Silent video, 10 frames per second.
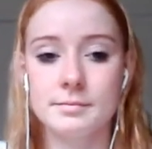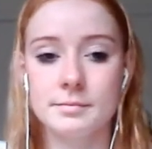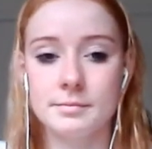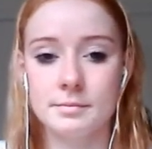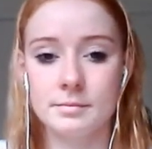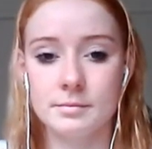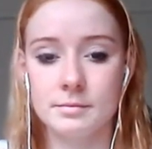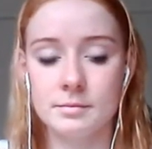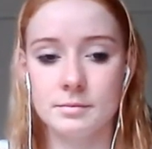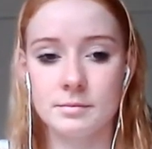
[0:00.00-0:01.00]

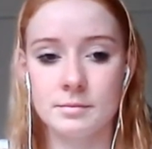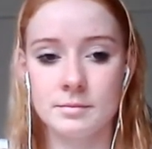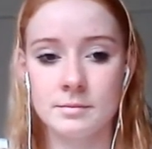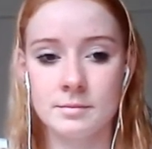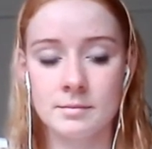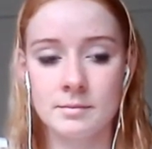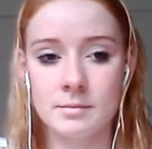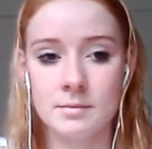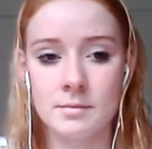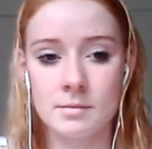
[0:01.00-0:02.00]

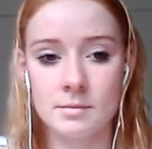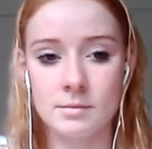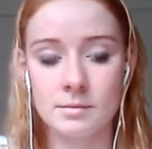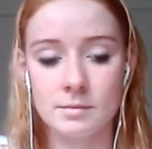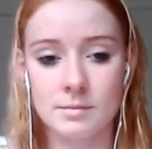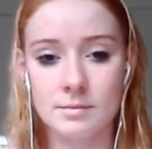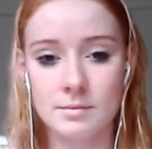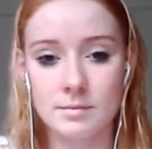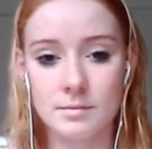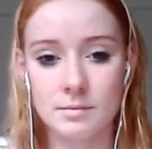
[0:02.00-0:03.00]

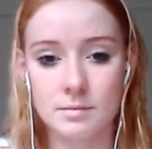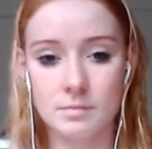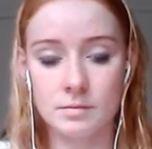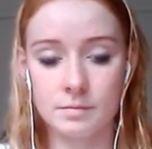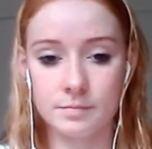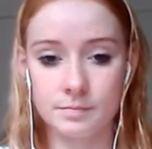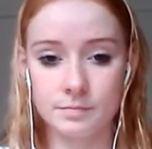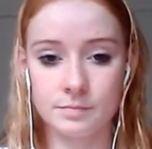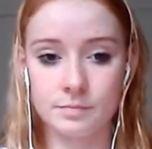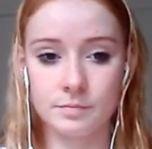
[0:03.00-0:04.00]

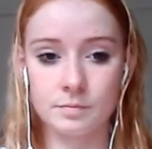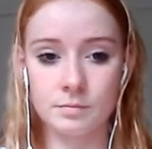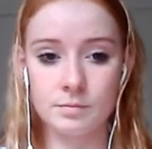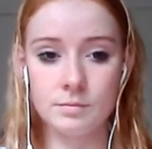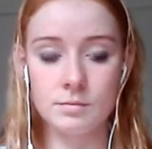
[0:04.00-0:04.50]
(silent)